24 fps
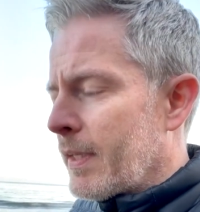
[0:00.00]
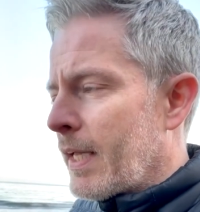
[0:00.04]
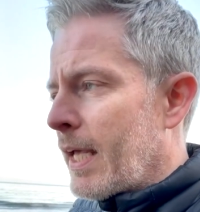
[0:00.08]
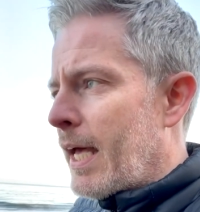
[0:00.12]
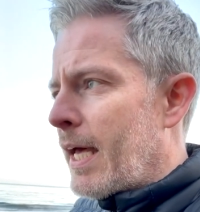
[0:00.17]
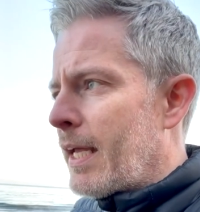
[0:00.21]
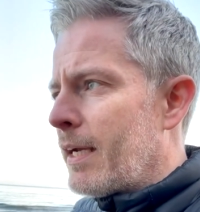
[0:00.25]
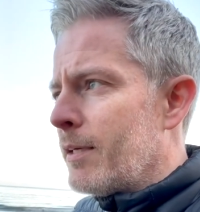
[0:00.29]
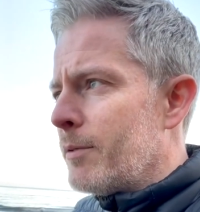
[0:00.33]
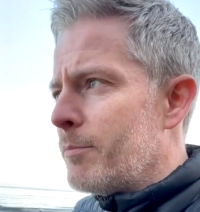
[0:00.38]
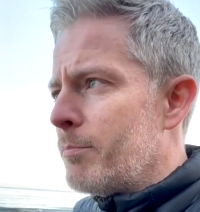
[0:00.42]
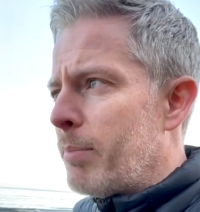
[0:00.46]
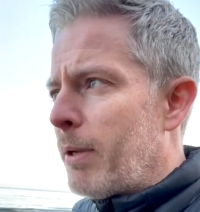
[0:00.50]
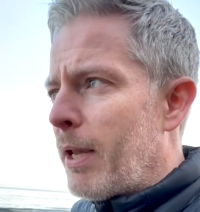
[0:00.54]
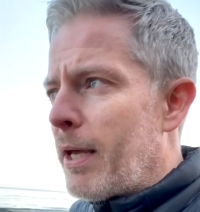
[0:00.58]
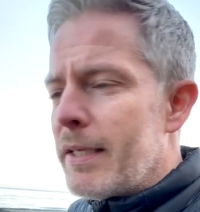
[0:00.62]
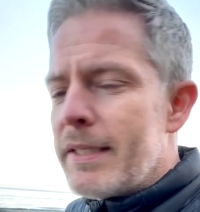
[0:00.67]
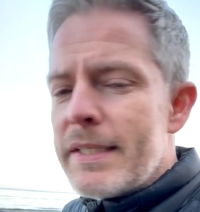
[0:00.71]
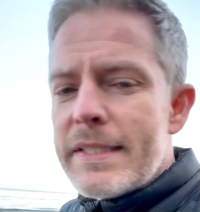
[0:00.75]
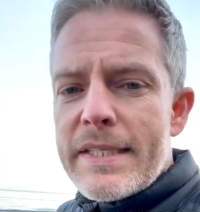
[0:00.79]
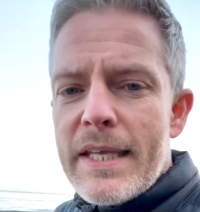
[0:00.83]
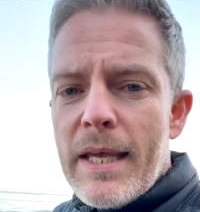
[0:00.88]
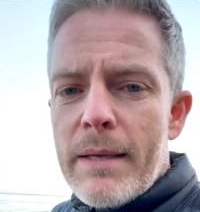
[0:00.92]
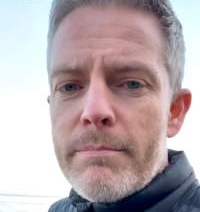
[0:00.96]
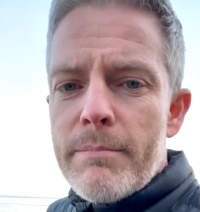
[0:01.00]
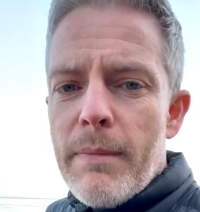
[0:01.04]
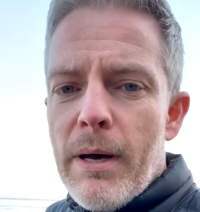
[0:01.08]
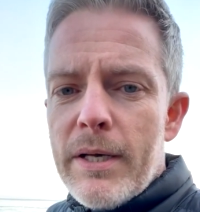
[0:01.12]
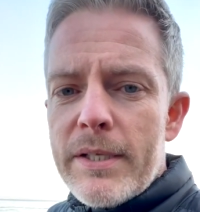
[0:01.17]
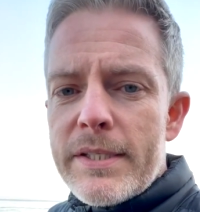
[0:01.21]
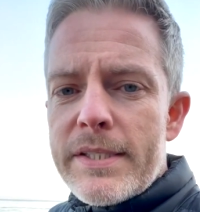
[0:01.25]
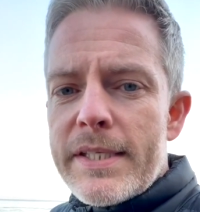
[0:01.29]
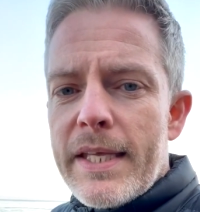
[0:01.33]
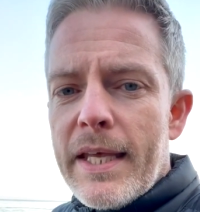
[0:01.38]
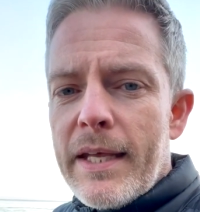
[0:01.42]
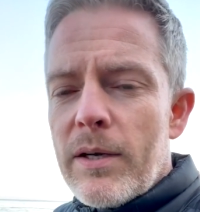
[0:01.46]
And I apply the same
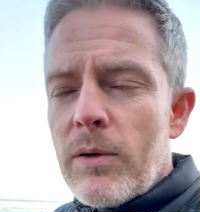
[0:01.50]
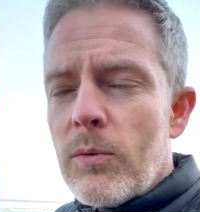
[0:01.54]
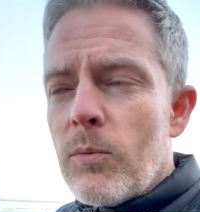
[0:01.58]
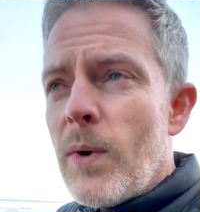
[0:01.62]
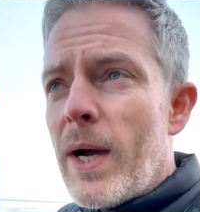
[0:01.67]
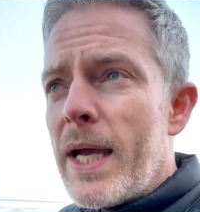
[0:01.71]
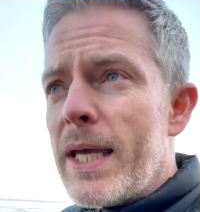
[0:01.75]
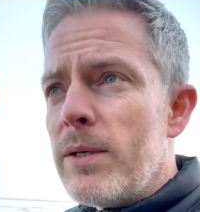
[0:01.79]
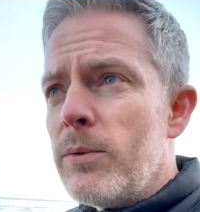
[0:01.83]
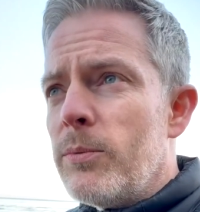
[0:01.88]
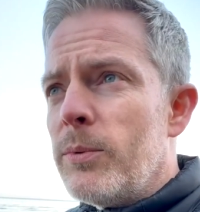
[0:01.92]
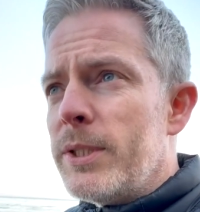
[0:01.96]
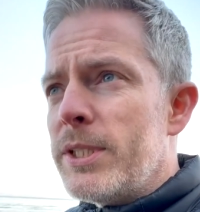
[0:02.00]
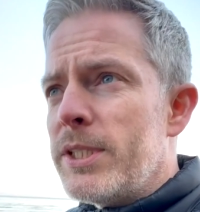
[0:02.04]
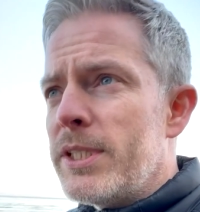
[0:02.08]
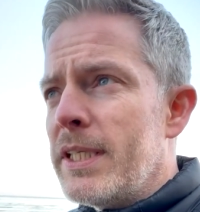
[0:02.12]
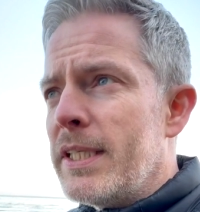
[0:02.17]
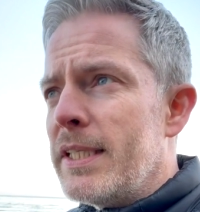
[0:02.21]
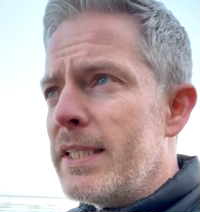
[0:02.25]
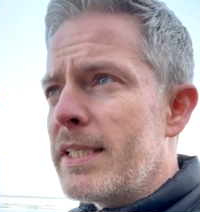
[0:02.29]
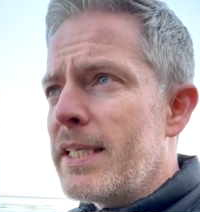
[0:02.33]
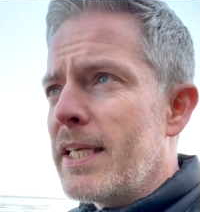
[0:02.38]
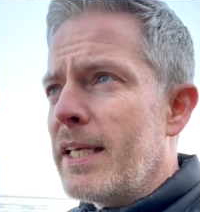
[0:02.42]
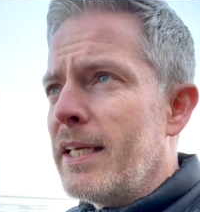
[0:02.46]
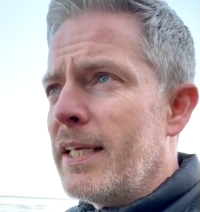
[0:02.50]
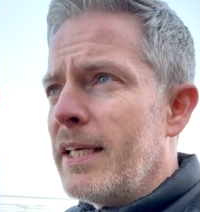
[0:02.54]
mindset in a way, which is,